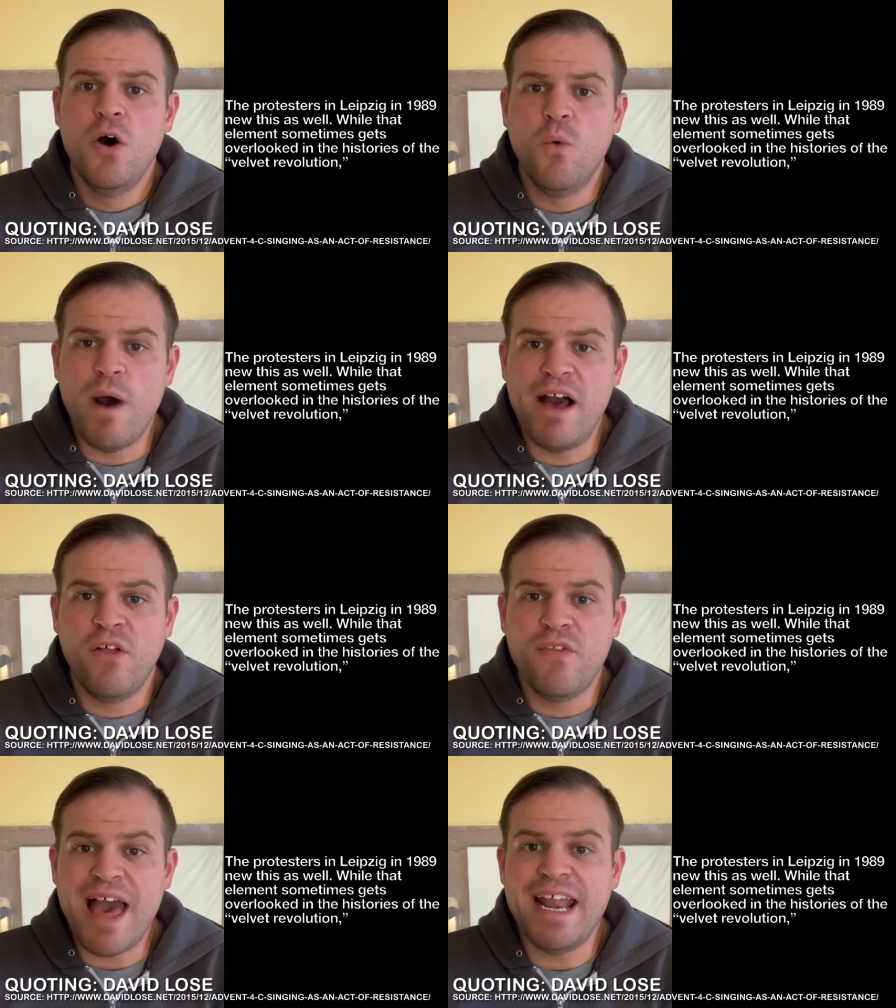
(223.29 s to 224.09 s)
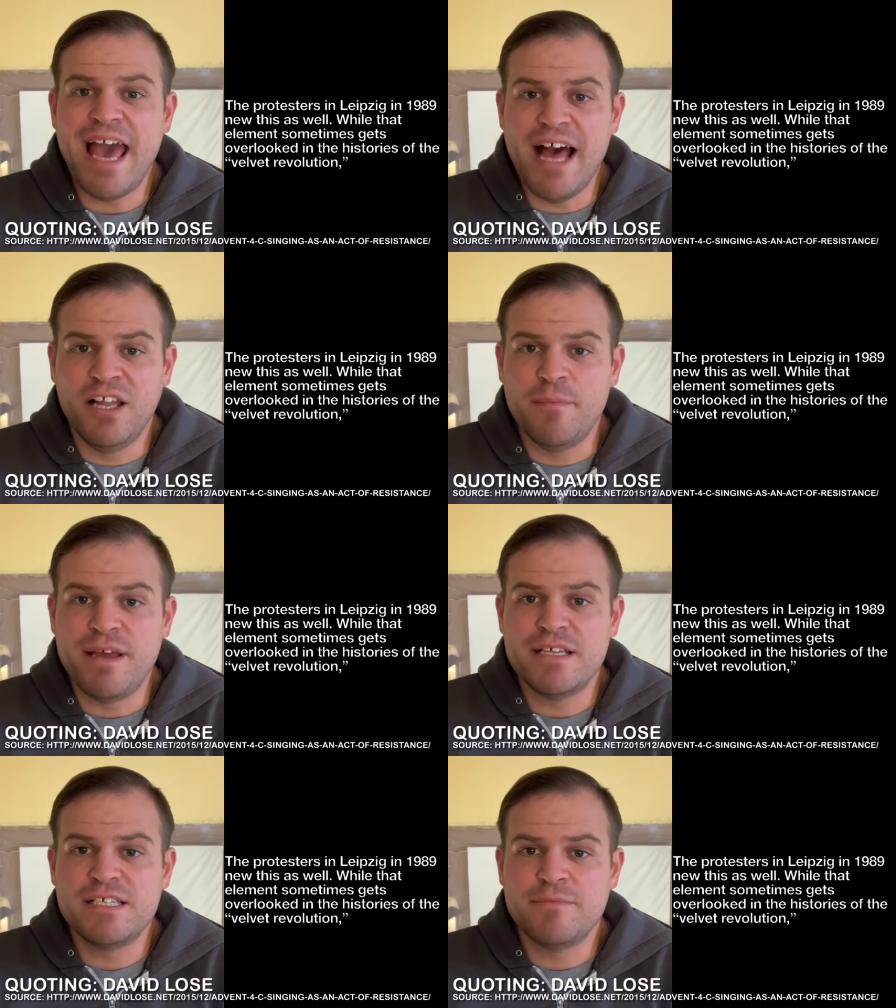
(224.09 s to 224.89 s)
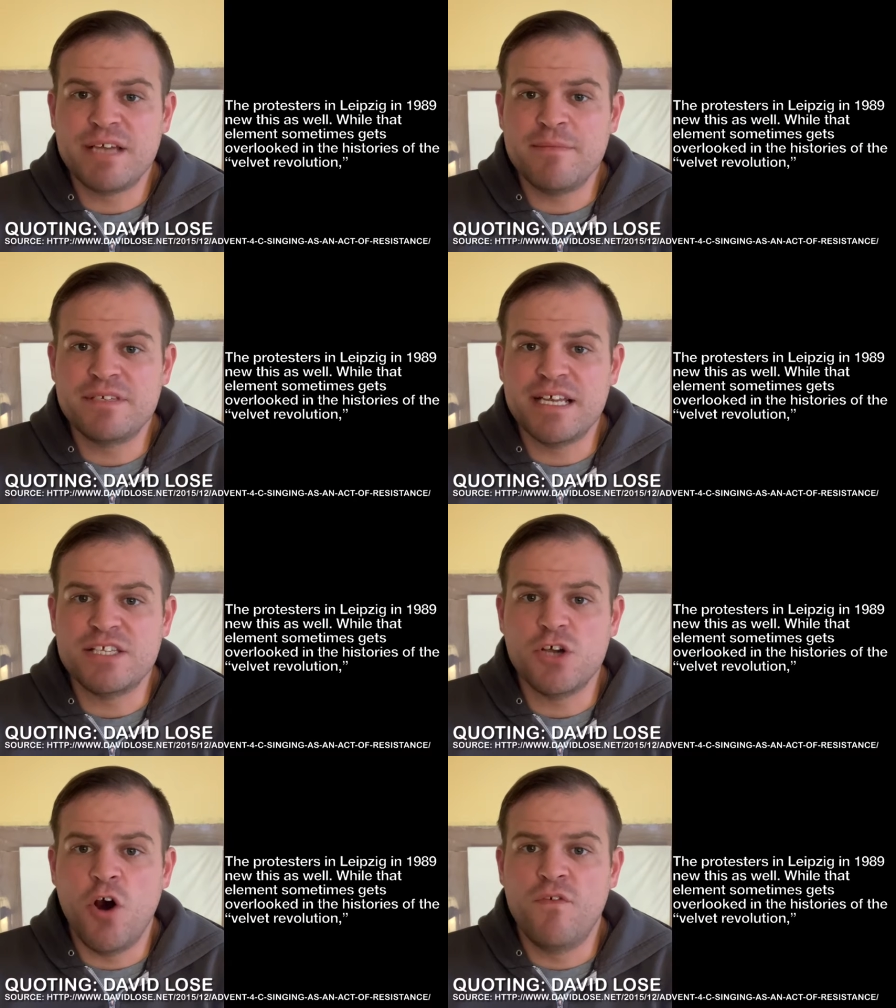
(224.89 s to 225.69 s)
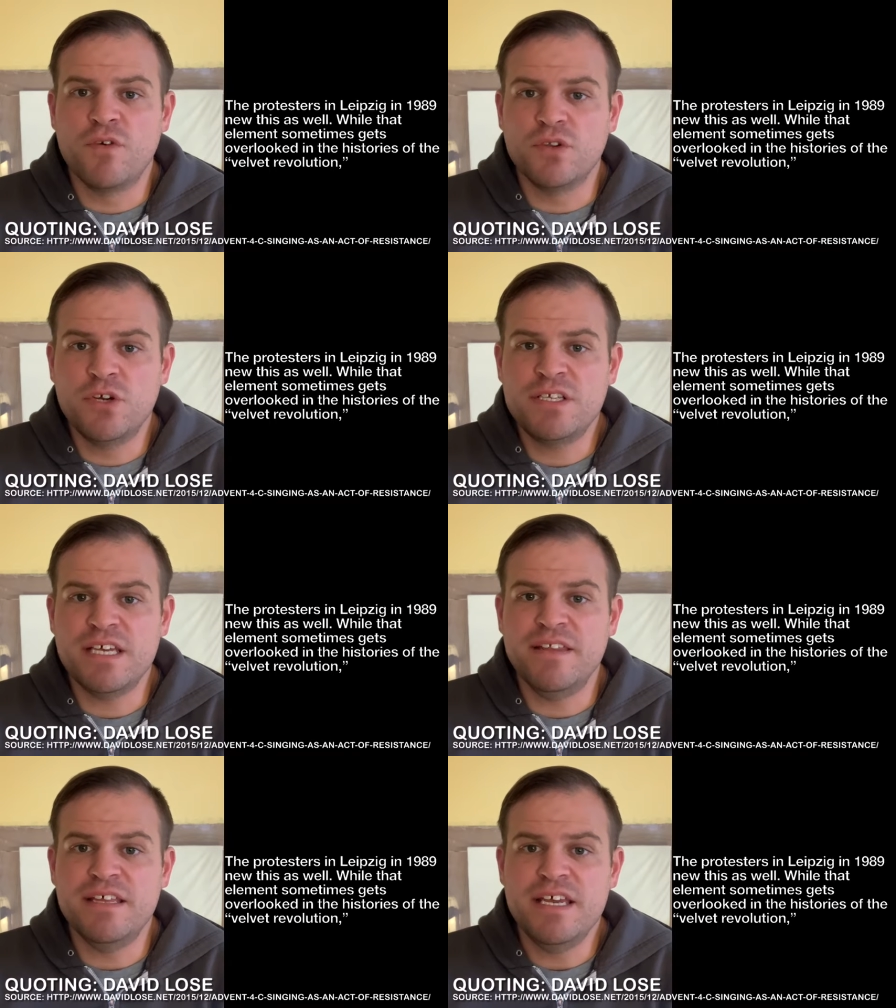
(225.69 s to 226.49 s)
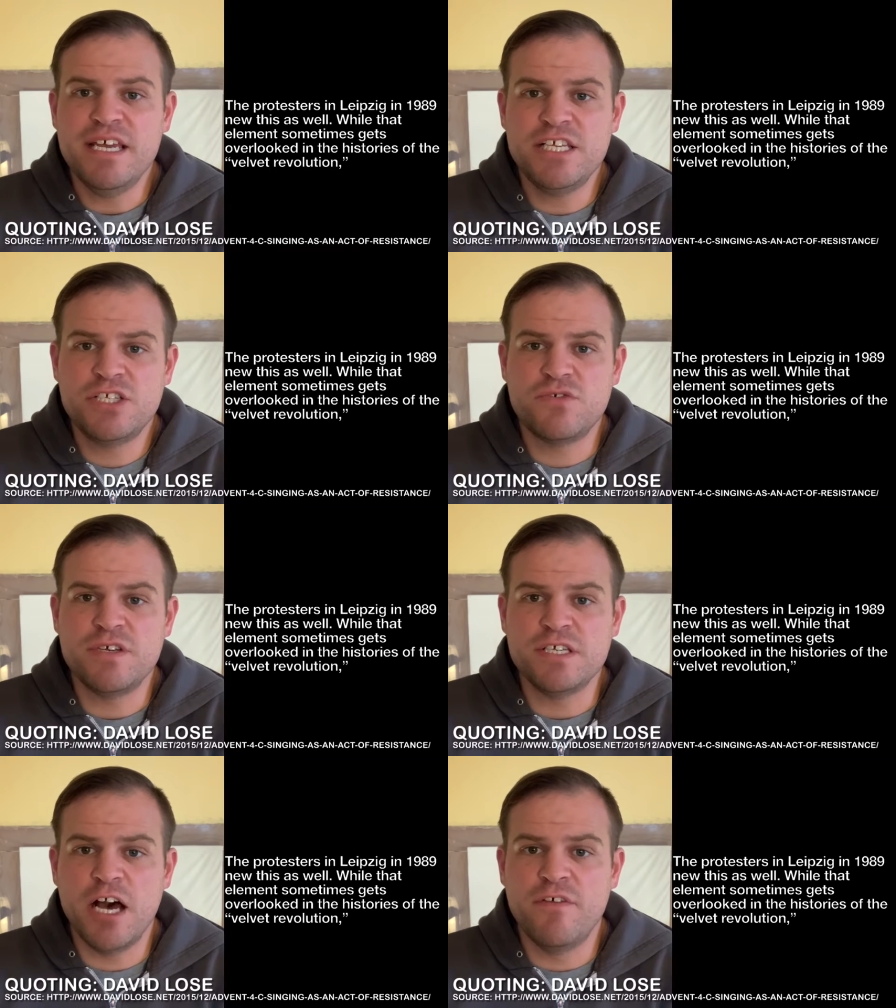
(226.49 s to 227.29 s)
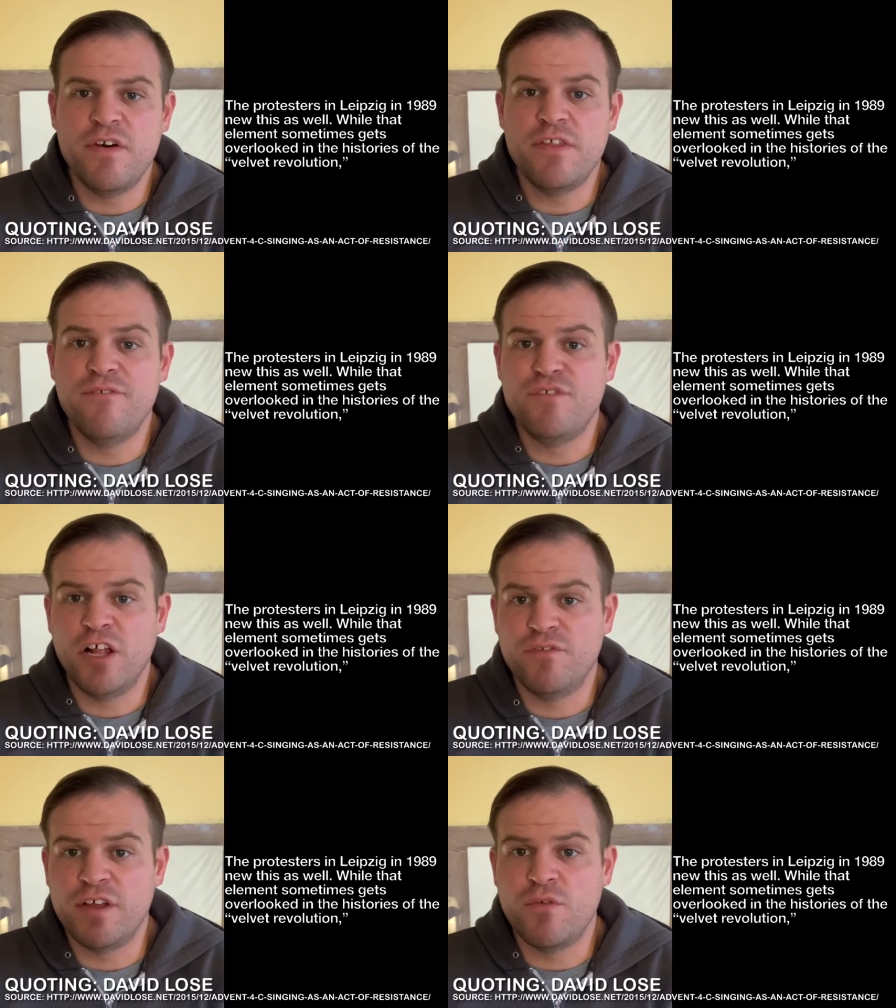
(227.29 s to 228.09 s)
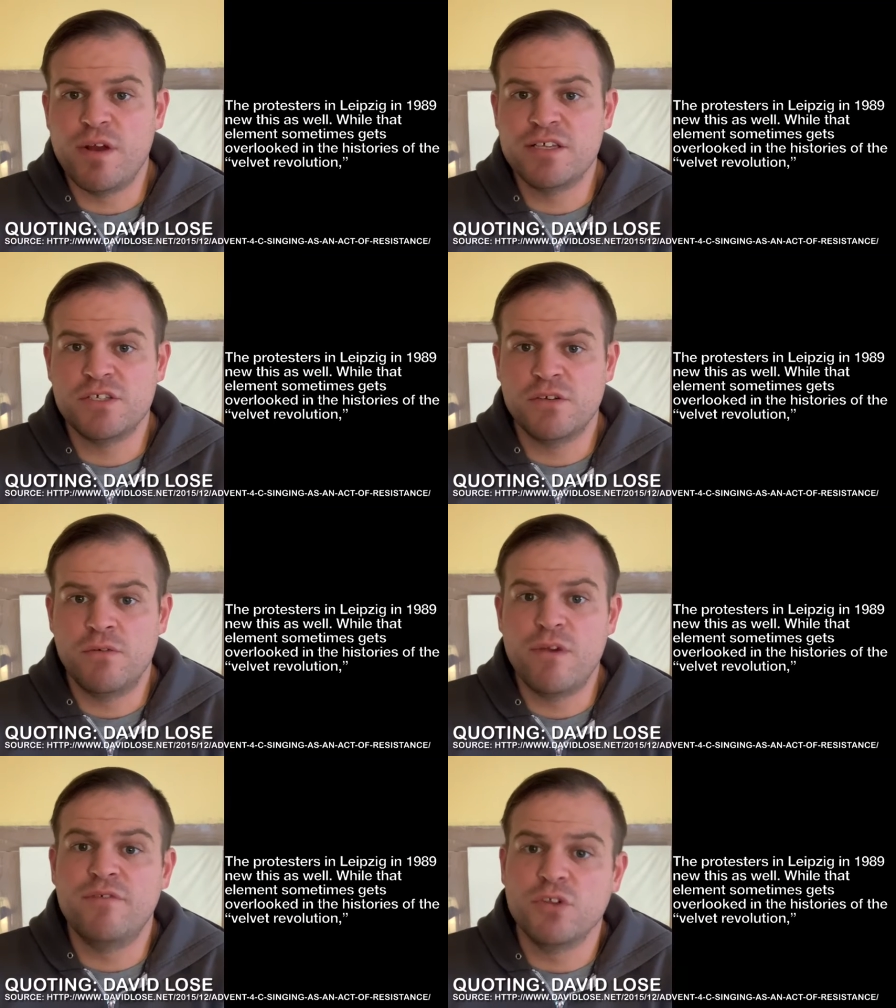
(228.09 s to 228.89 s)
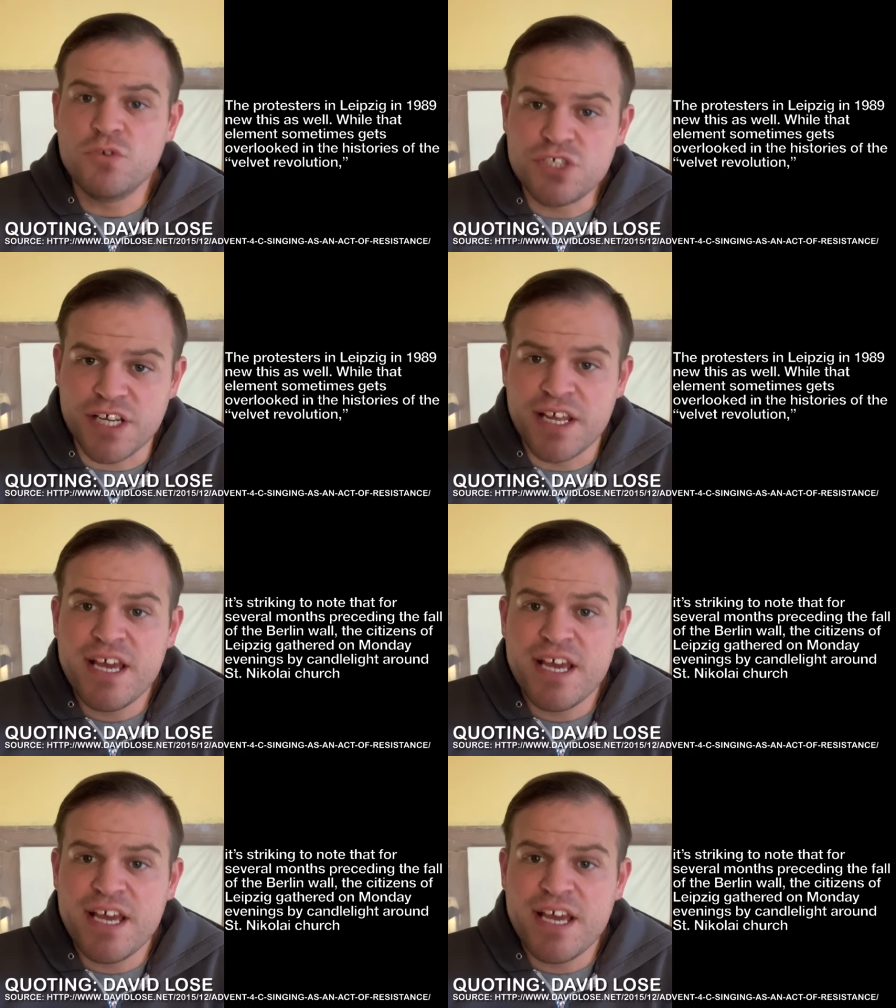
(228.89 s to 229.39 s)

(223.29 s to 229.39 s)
While that element sometimes gets overlooked in the histories of the Velvet Res- Revolution,